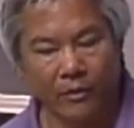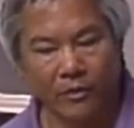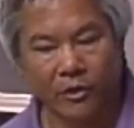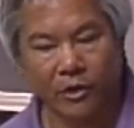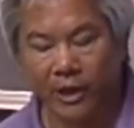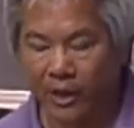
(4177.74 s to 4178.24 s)

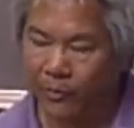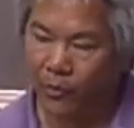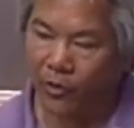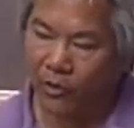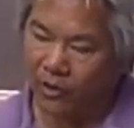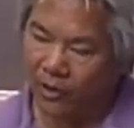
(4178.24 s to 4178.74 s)

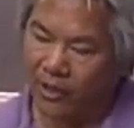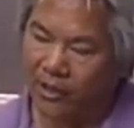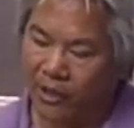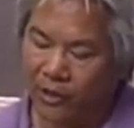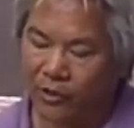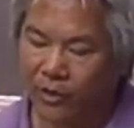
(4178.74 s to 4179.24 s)
Singapore
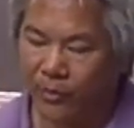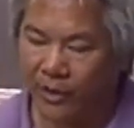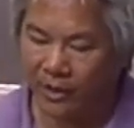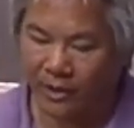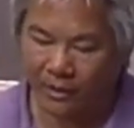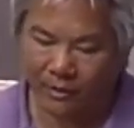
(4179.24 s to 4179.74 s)
continues to be
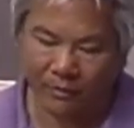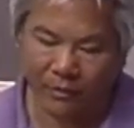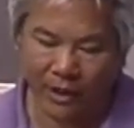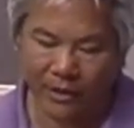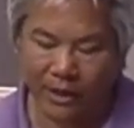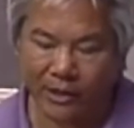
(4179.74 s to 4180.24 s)
a
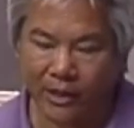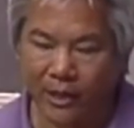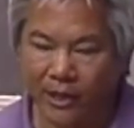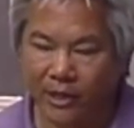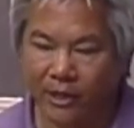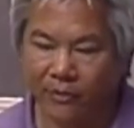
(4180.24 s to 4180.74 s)
great
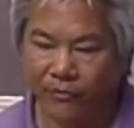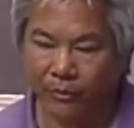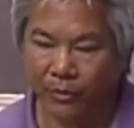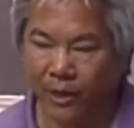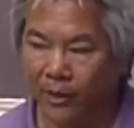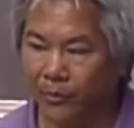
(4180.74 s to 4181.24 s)
destination for
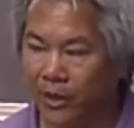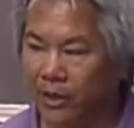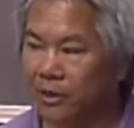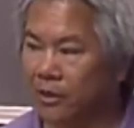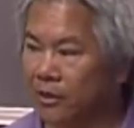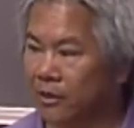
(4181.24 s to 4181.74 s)
Plan
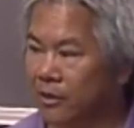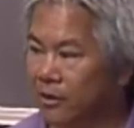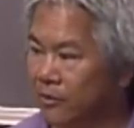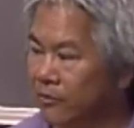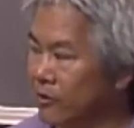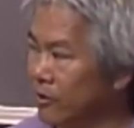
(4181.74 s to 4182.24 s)
B
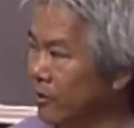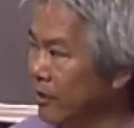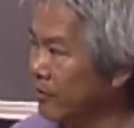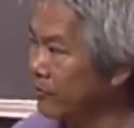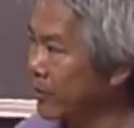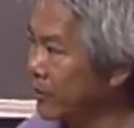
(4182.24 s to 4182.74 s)
for a lot
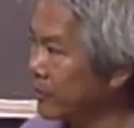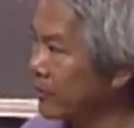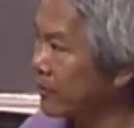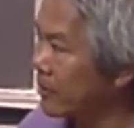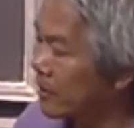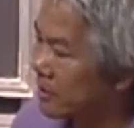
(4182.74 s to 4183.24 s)
of
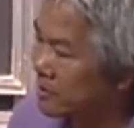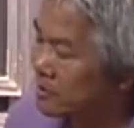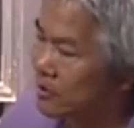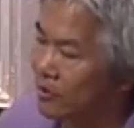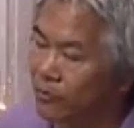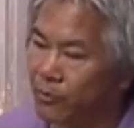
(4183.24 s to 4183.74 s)
people. And
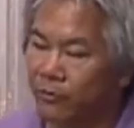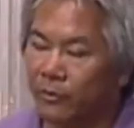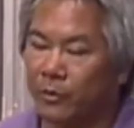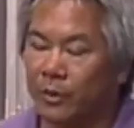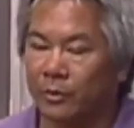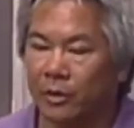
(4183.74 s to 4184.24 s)
so, for
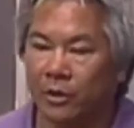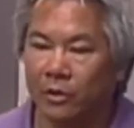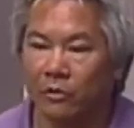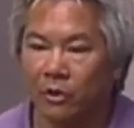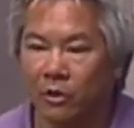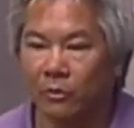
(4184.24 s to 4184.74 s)
people that
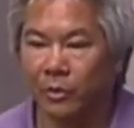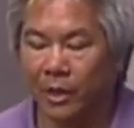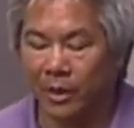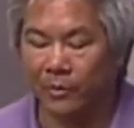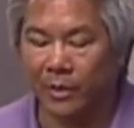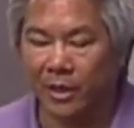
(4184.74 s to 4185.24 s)
don't know,
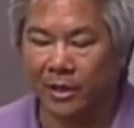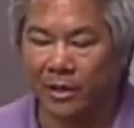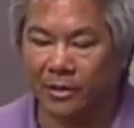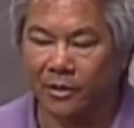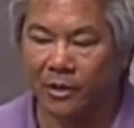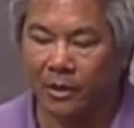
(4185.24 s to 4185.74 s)
Plan B
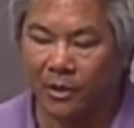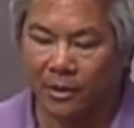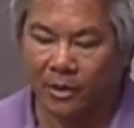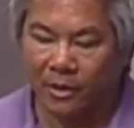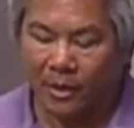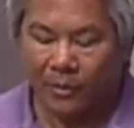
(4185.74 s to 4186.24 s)
is
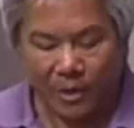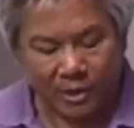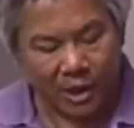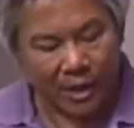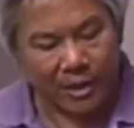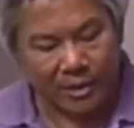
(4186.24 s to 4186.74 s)
I mean,
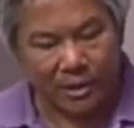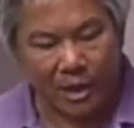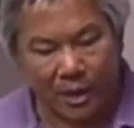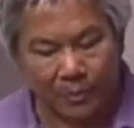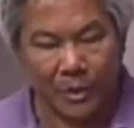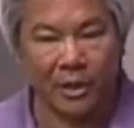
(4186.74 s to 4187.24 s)
China has
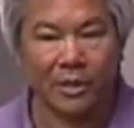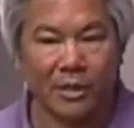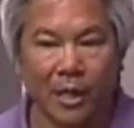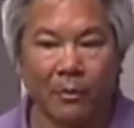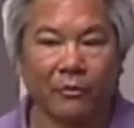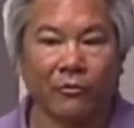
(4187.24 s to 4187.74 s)
not been
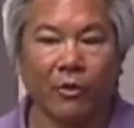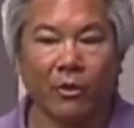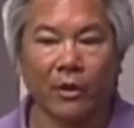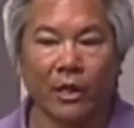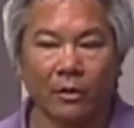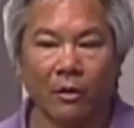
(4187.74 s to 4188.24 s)
stable for all
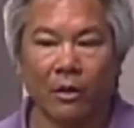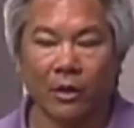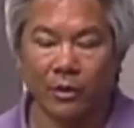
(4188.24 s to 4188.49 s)
that long.